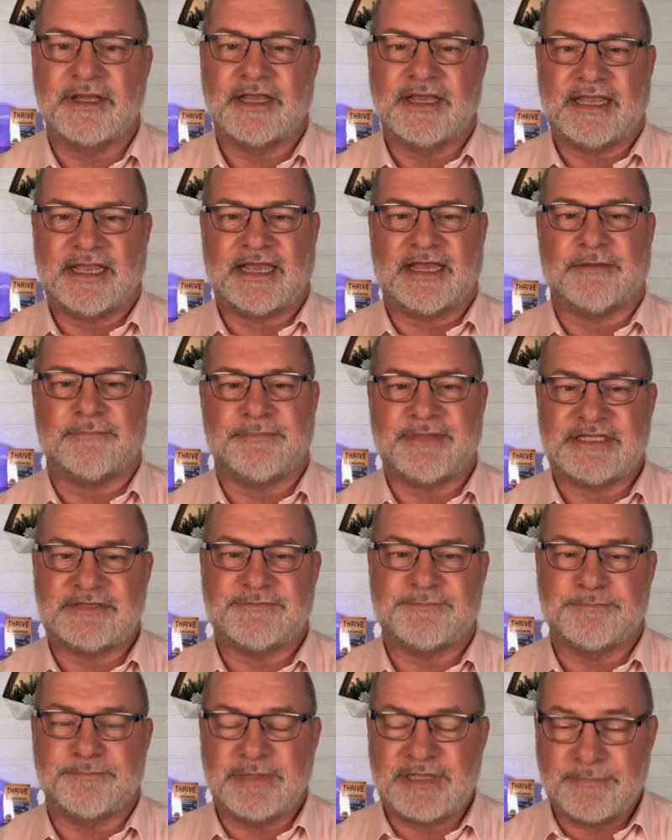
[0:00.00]
and
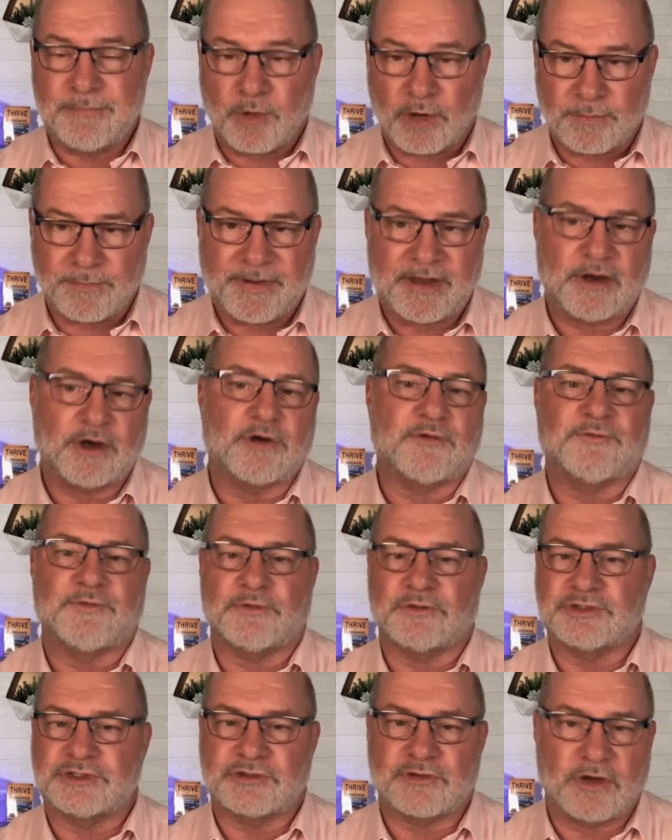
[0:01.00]
be more powerful,
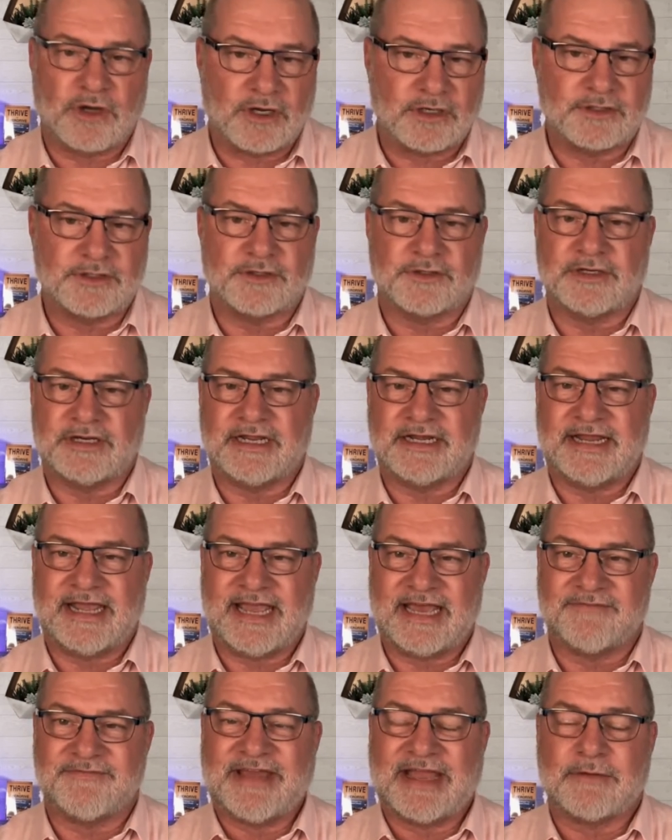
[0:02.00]
stronger, and
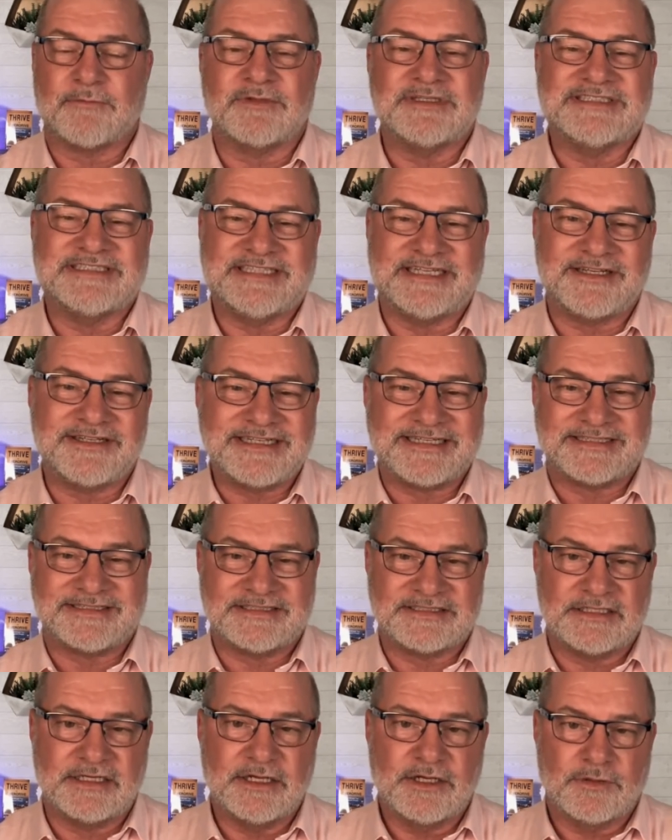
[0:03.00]
have that resilience.